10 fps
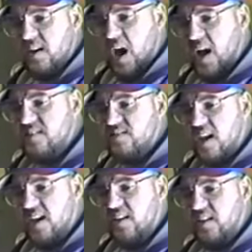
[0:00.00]
I'd
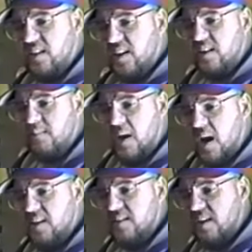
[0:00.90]
say you're getting
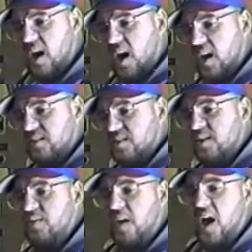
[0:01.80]
about
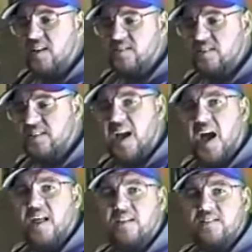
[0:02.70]
2,000
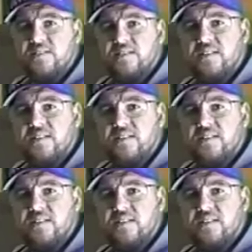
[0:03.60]
gallons